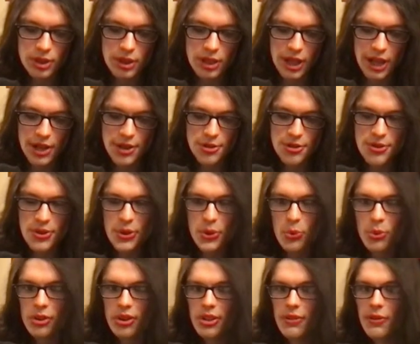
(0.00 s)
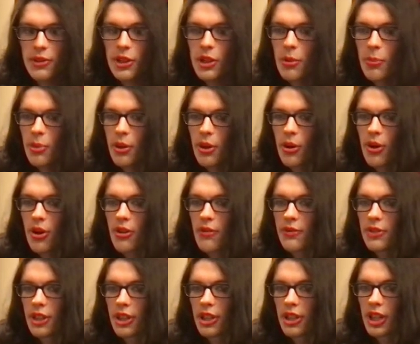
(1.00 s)
I just think we're living in a period of
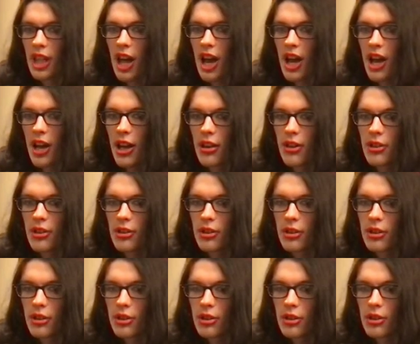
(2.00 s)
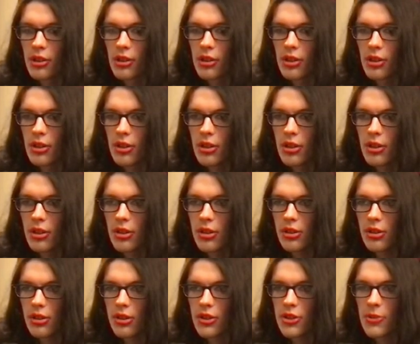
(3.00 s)
decline,
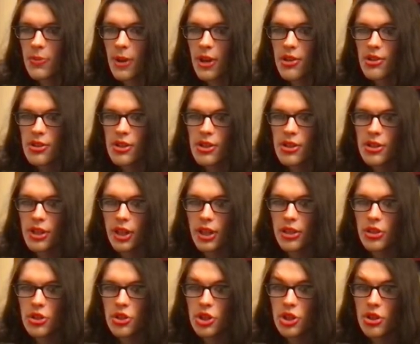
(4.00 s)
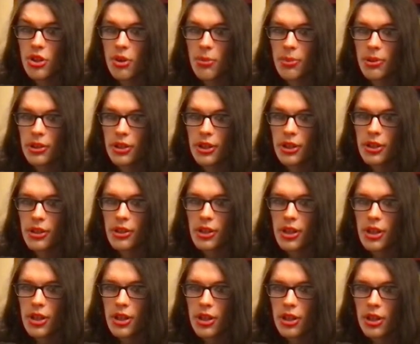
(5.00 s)
especially like
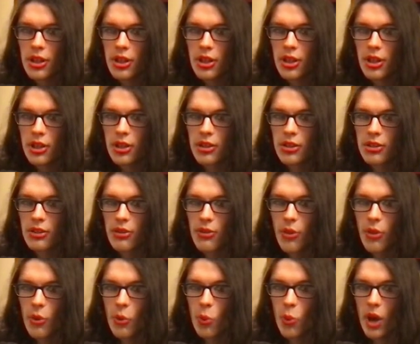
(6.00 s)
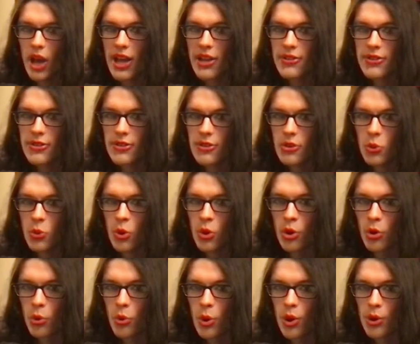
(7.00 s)
geopolitically in the West, quote
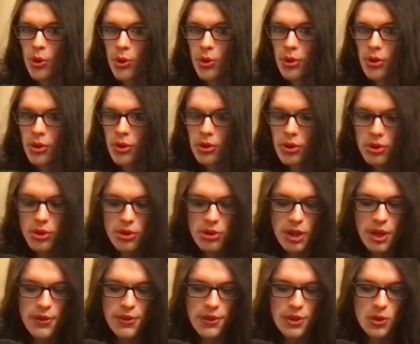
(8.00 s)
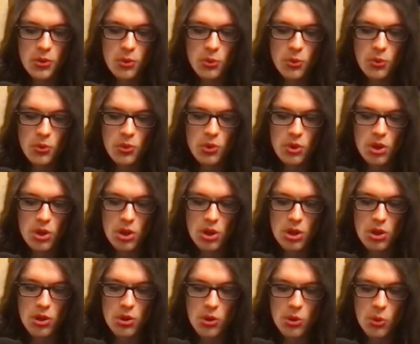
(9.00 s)
unquote. I think
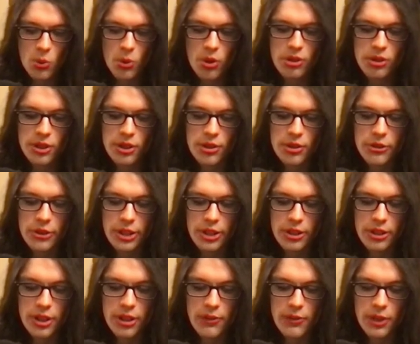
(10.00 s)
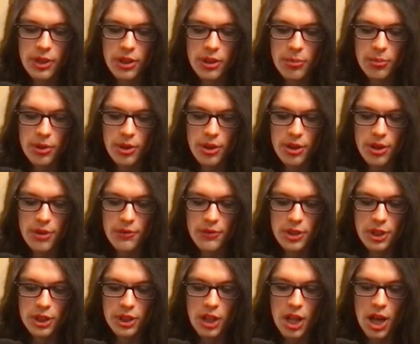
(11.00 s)
we're literally living in a period of
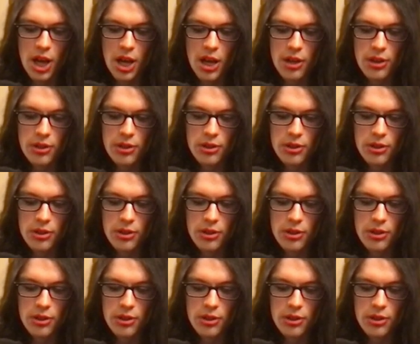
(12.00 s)
decline